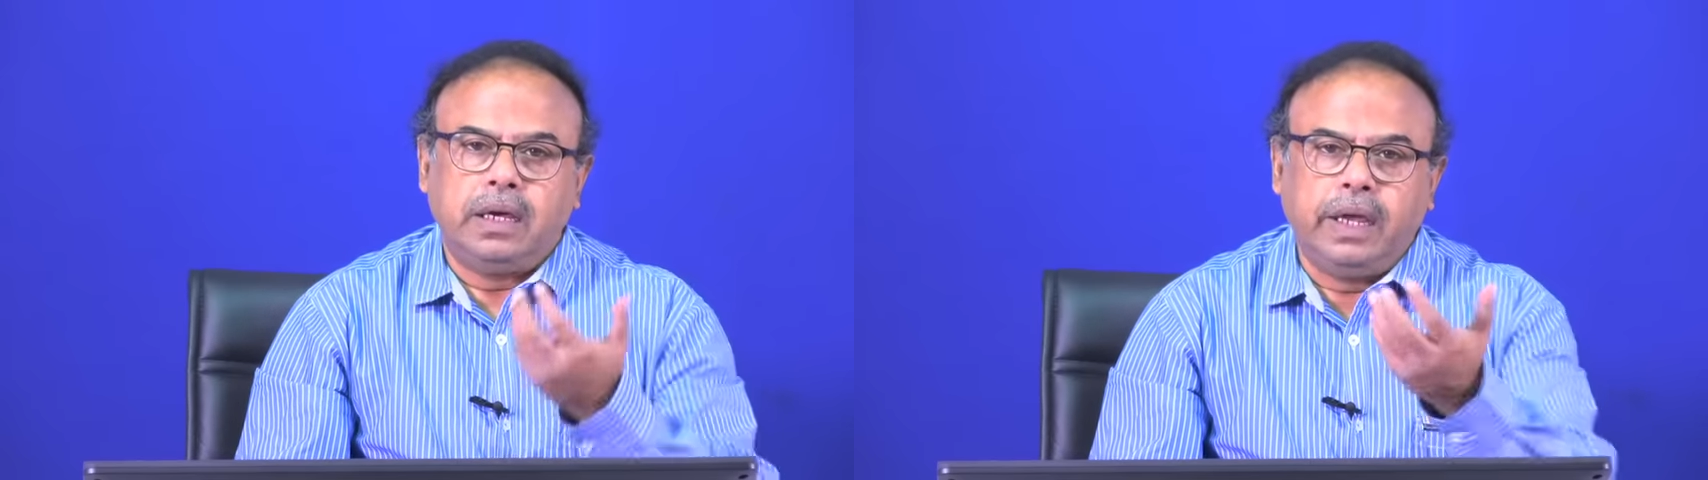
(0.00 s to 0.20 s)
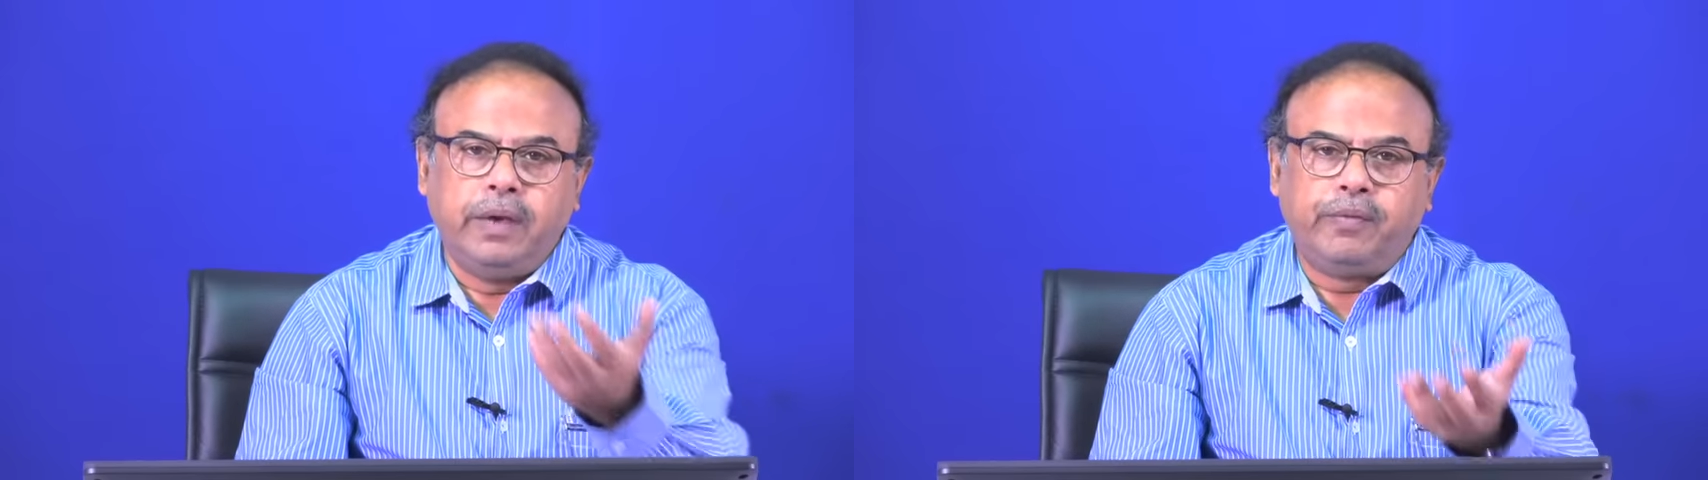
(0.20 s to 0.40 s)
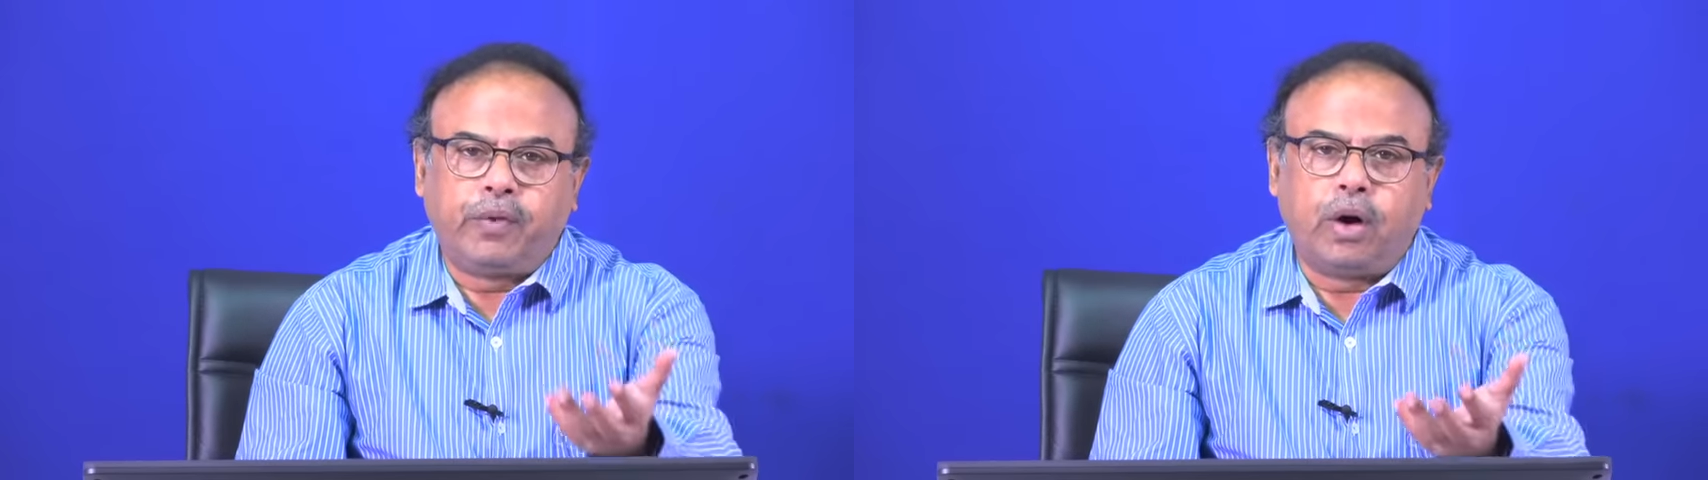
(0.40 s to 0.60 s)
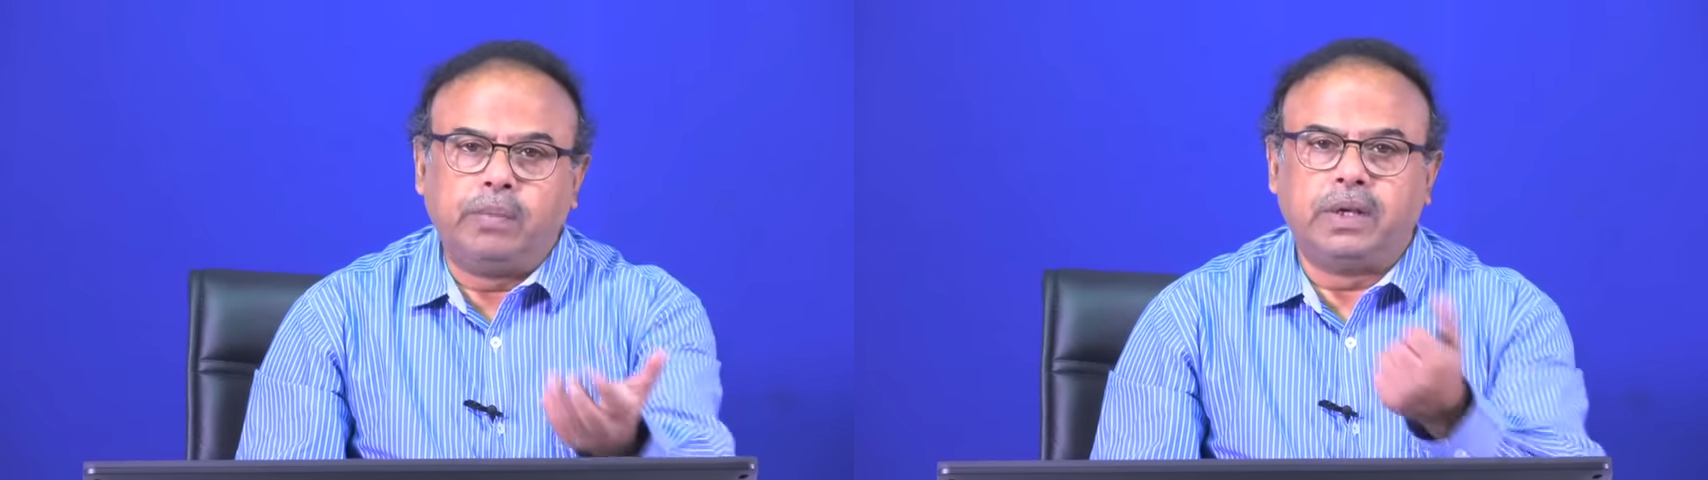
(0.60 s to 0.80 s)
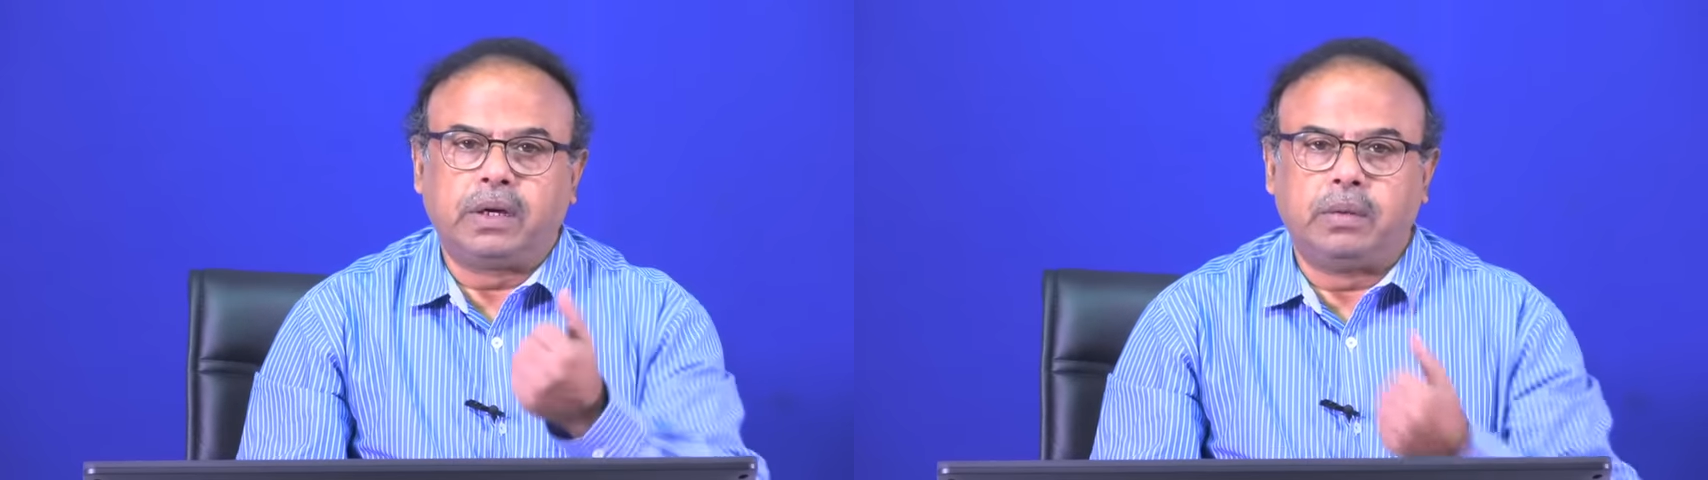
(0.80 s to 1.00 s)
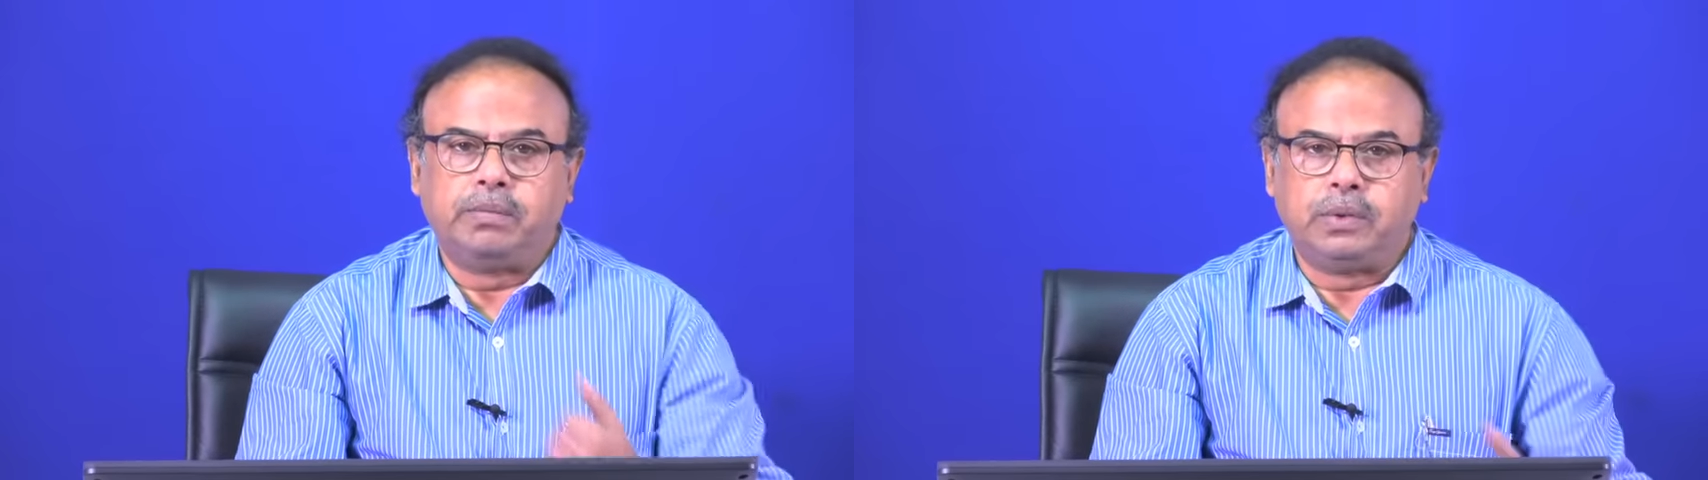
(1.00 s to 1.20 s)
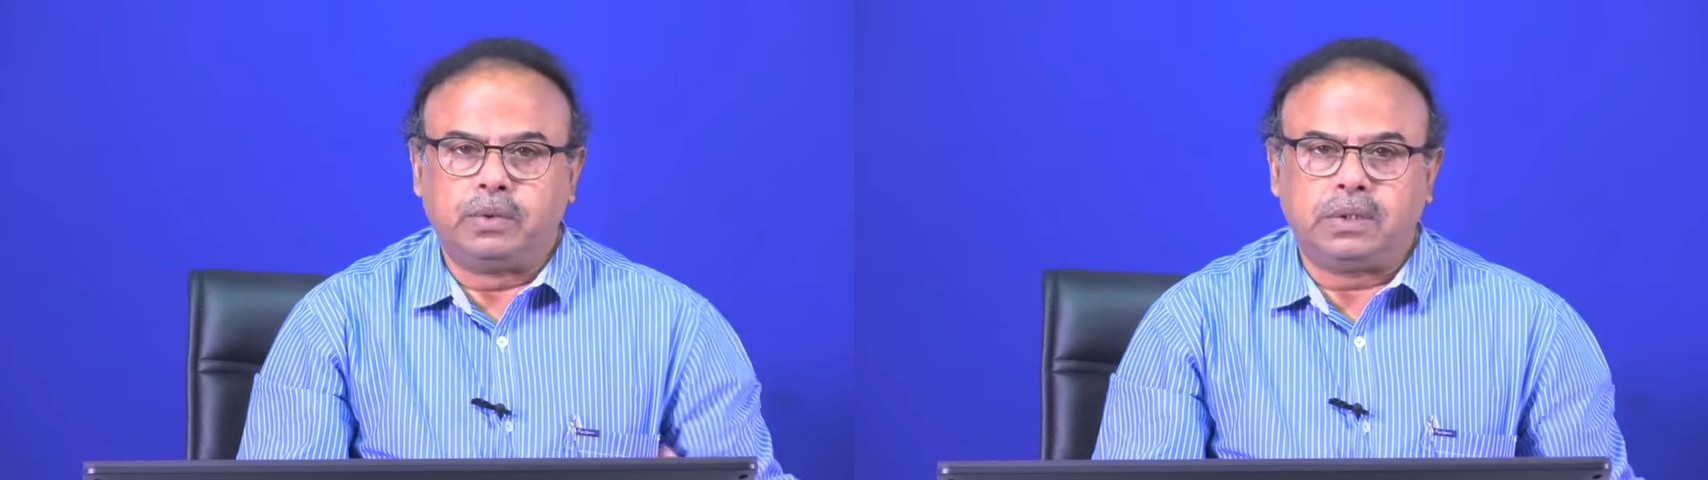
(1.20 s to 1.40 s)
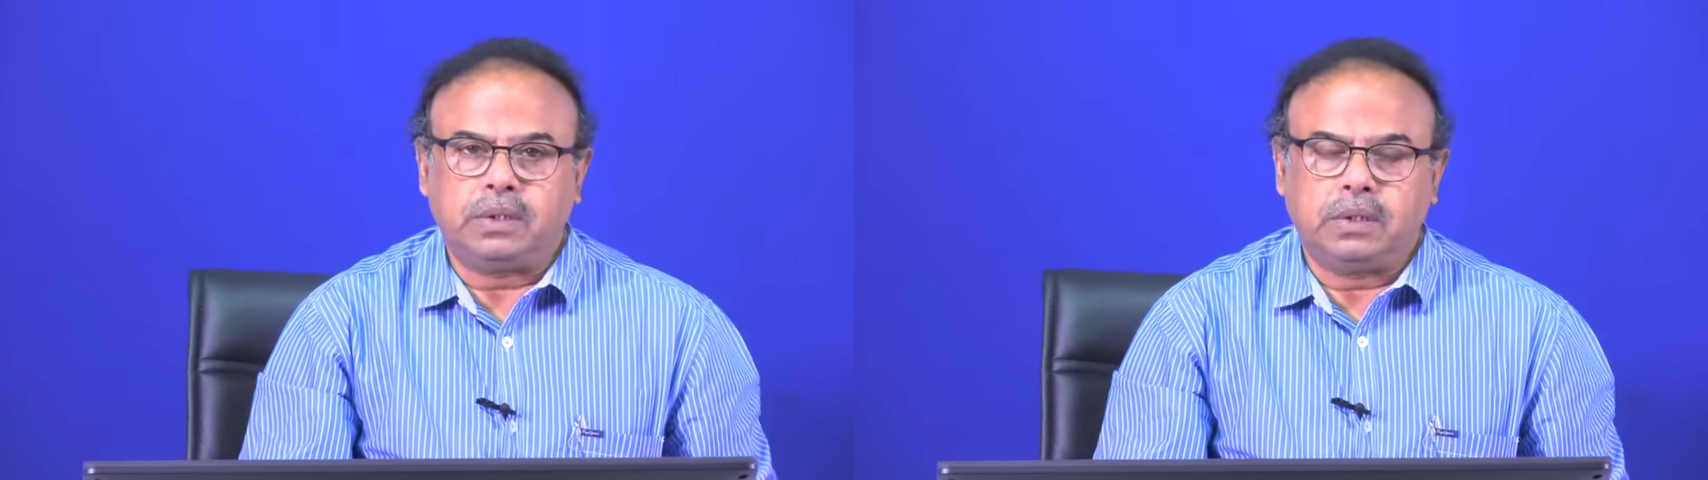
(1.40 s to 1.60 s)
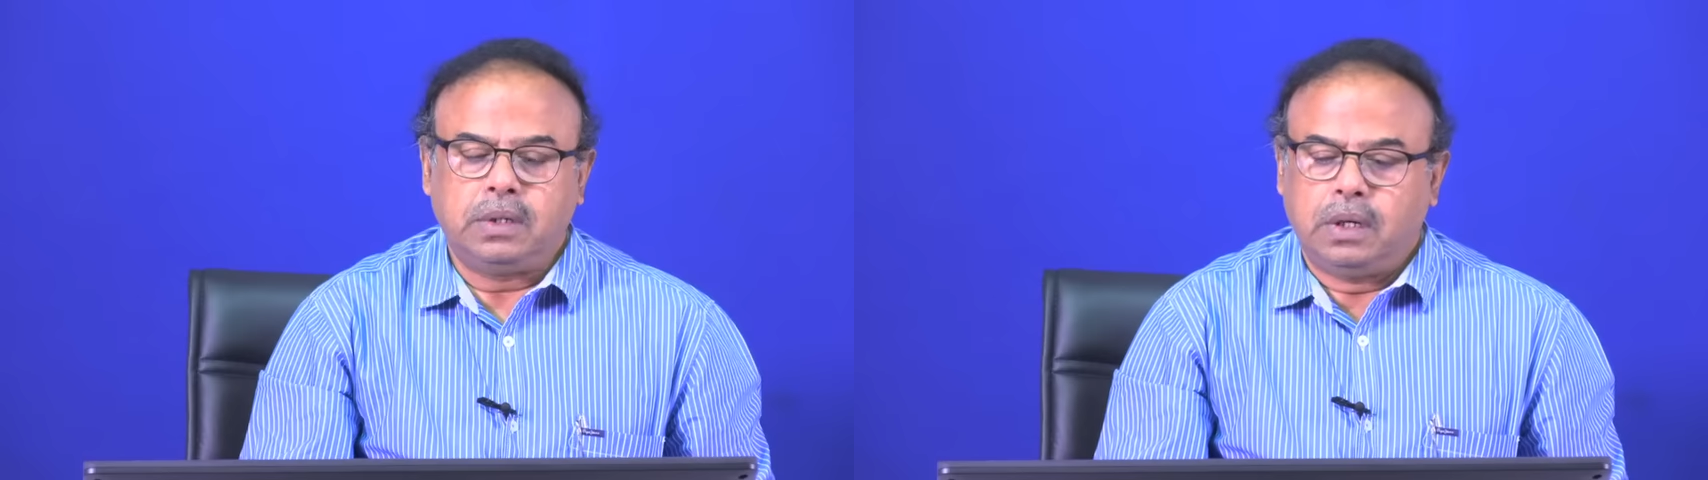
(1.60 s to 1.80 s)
inform the computer.